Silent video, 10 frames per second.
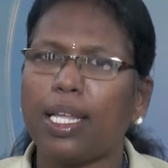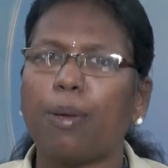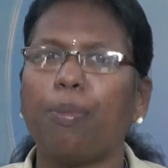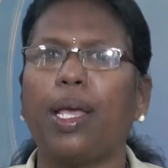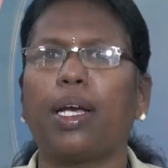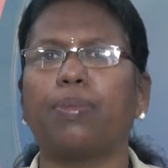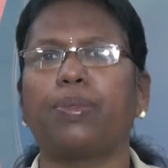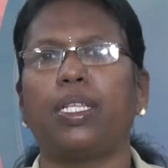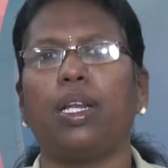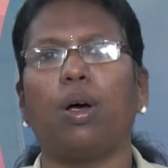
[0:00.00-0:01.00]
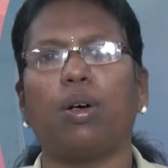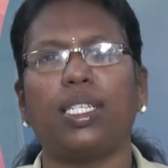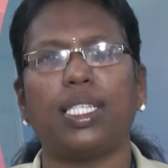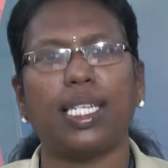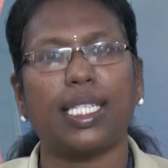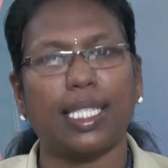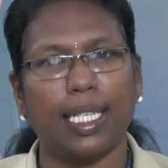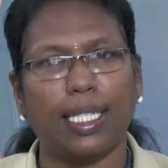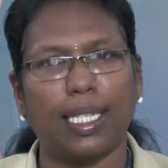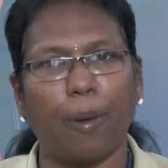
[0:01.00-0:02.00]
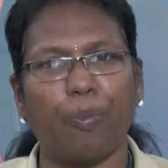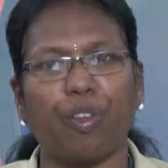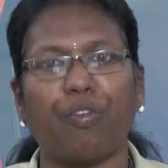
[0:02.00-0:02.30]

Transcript: that makes up the logistics system